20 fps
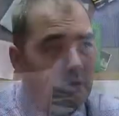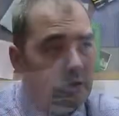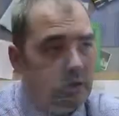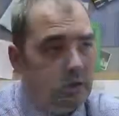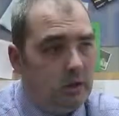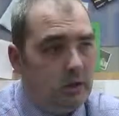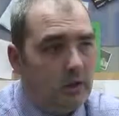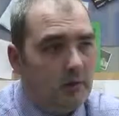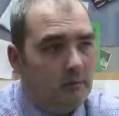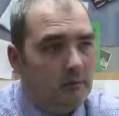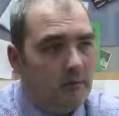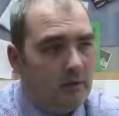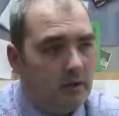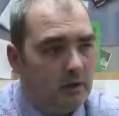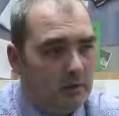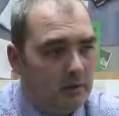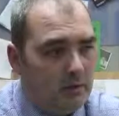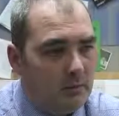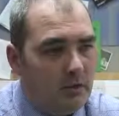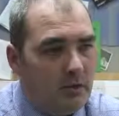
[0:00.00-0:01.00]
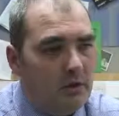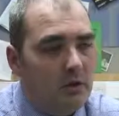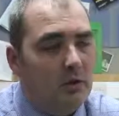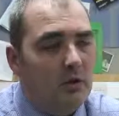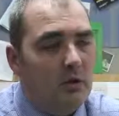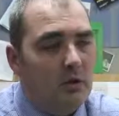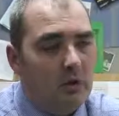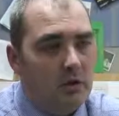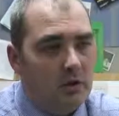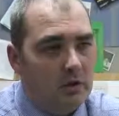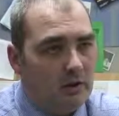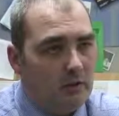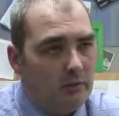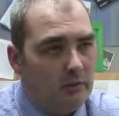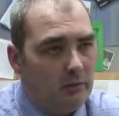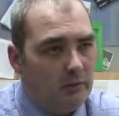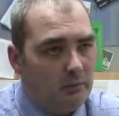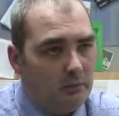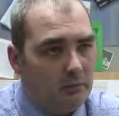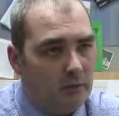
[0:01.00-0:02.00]
got a new initiative
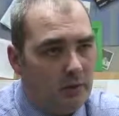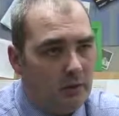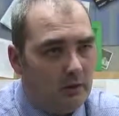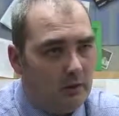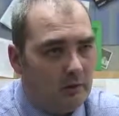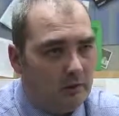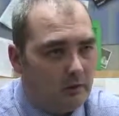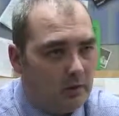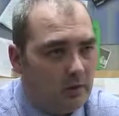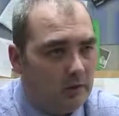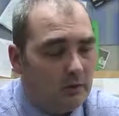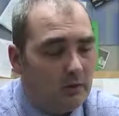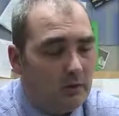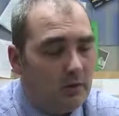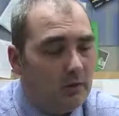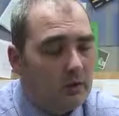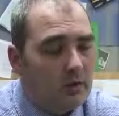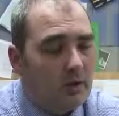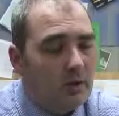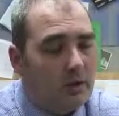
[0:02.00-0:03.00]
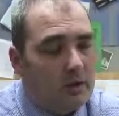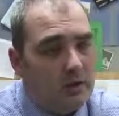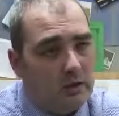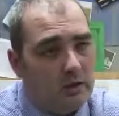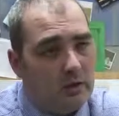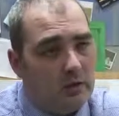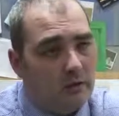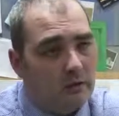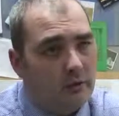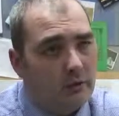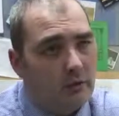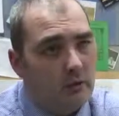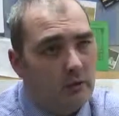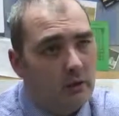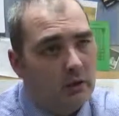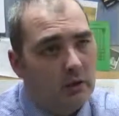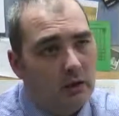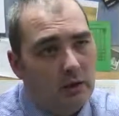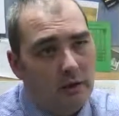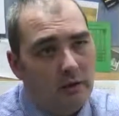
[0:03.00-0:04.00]
being introduced in Key Stage 4,
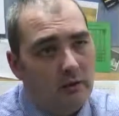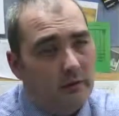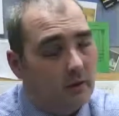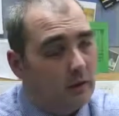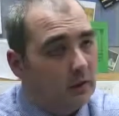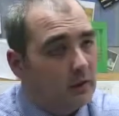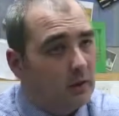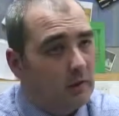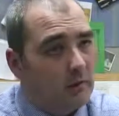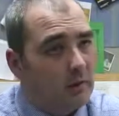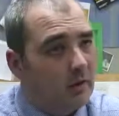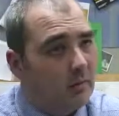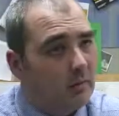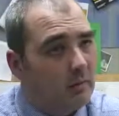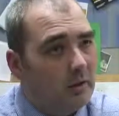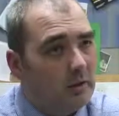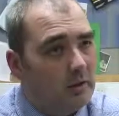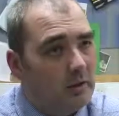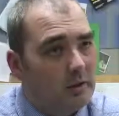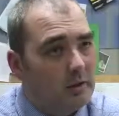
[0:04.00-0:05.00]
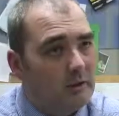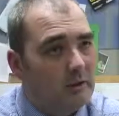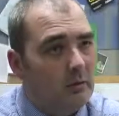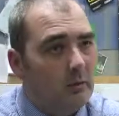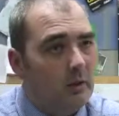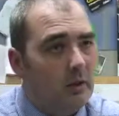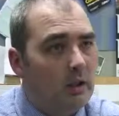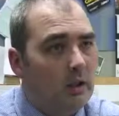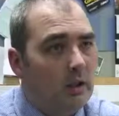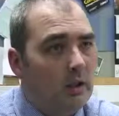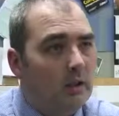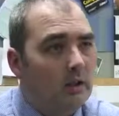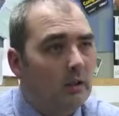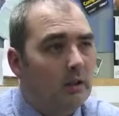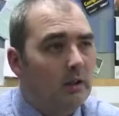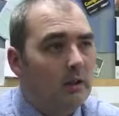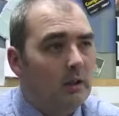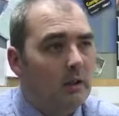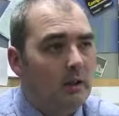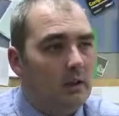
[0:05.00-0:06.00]
functional mathematics, where
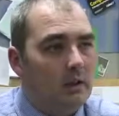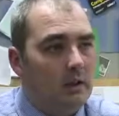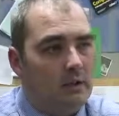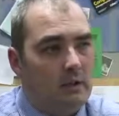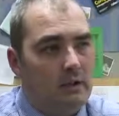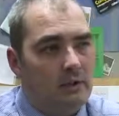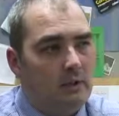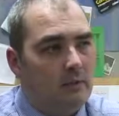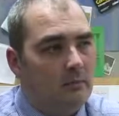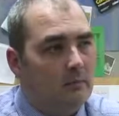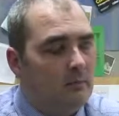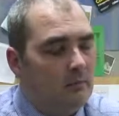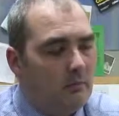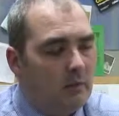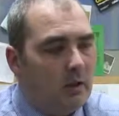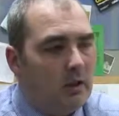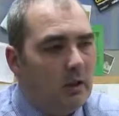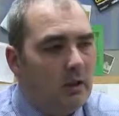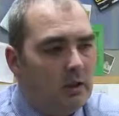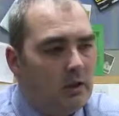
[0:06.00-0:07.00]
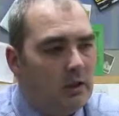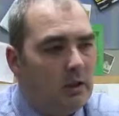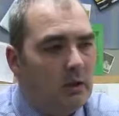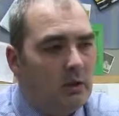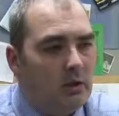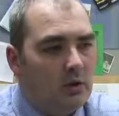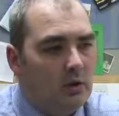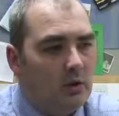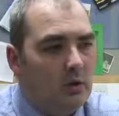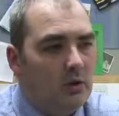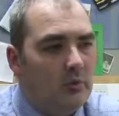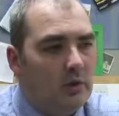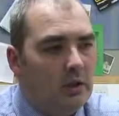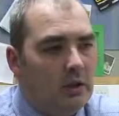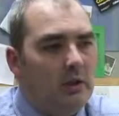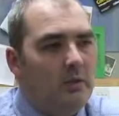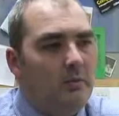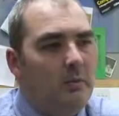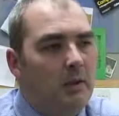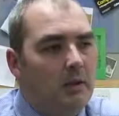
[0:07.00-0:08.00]
a teacher would be
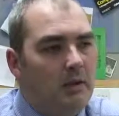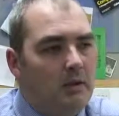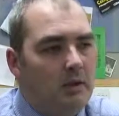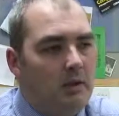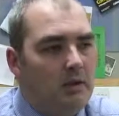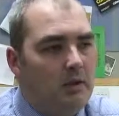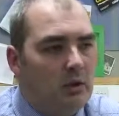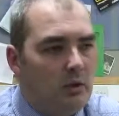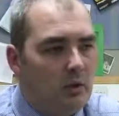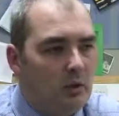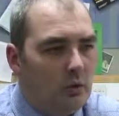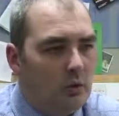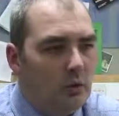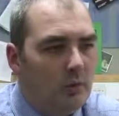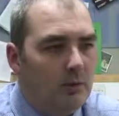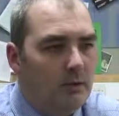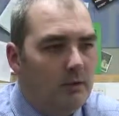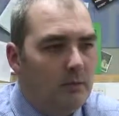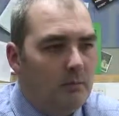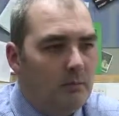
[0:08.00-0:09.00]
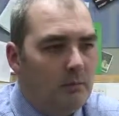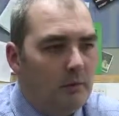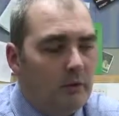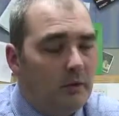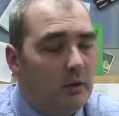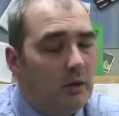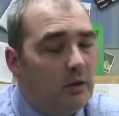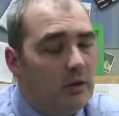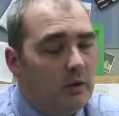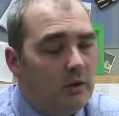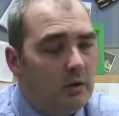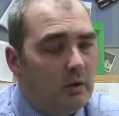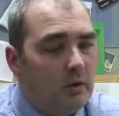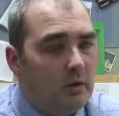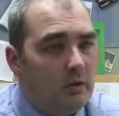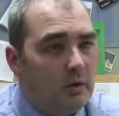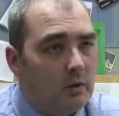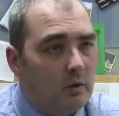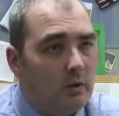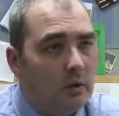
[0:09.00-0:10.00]
expected to provide the
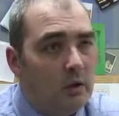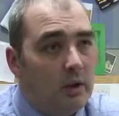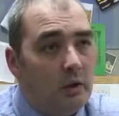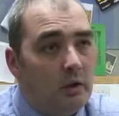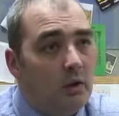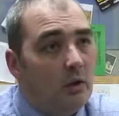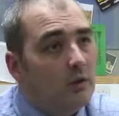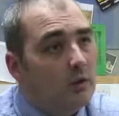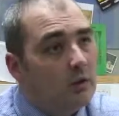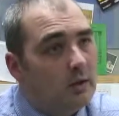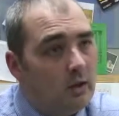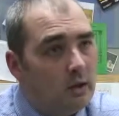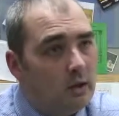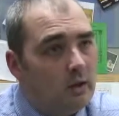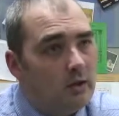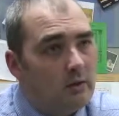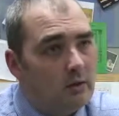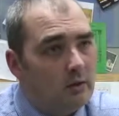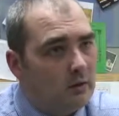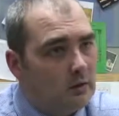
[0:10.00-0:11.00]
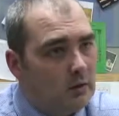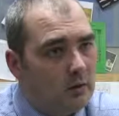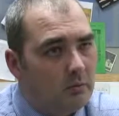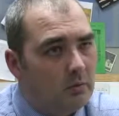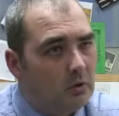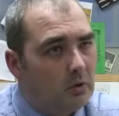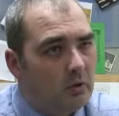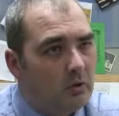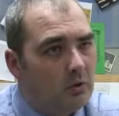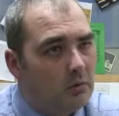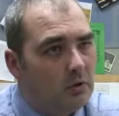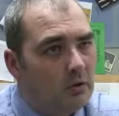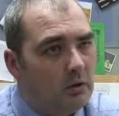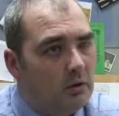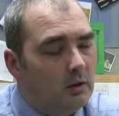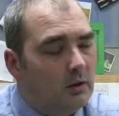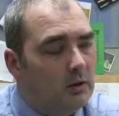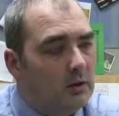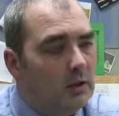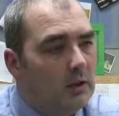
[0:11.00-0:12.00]
students with a context of some description,
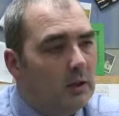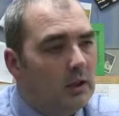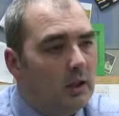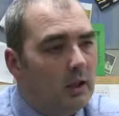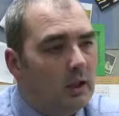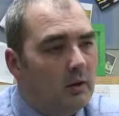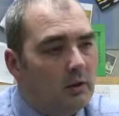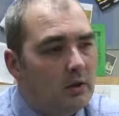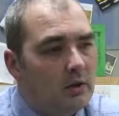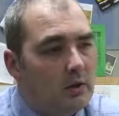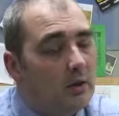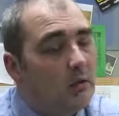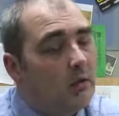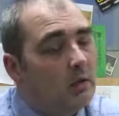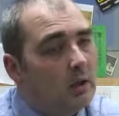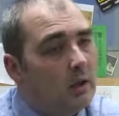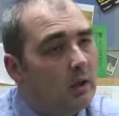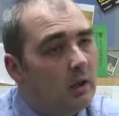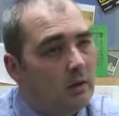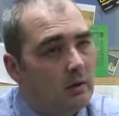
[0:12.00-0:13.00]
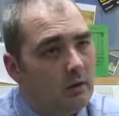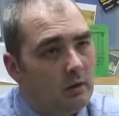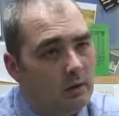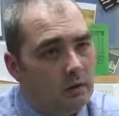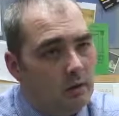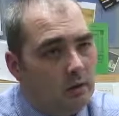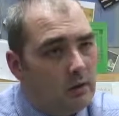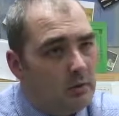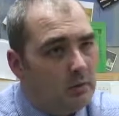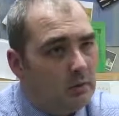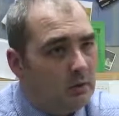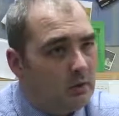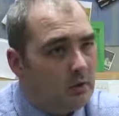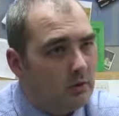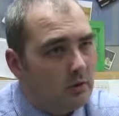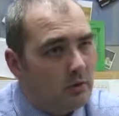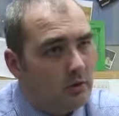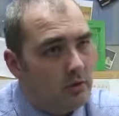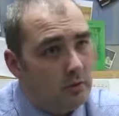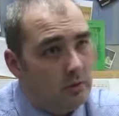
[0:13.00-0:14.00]
and the students then are able to
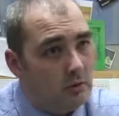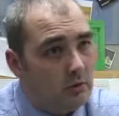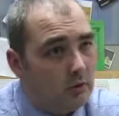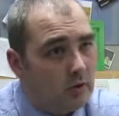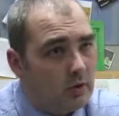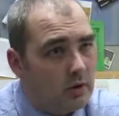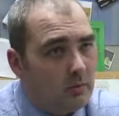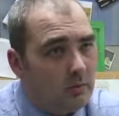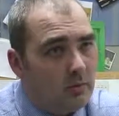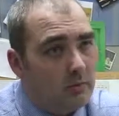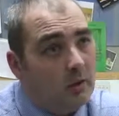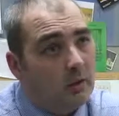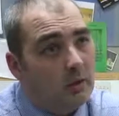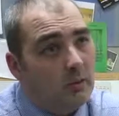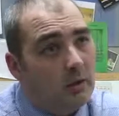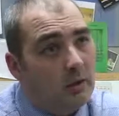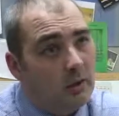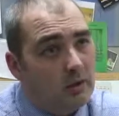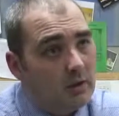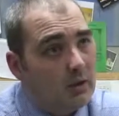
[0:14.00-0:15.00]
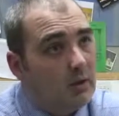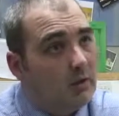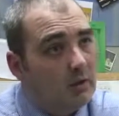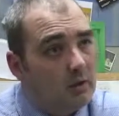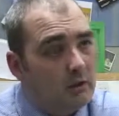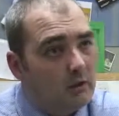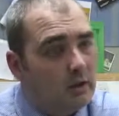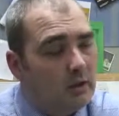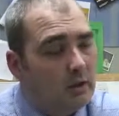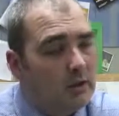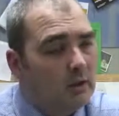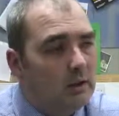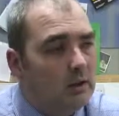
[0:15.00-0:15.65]
try and draw some of the mathematics out of it.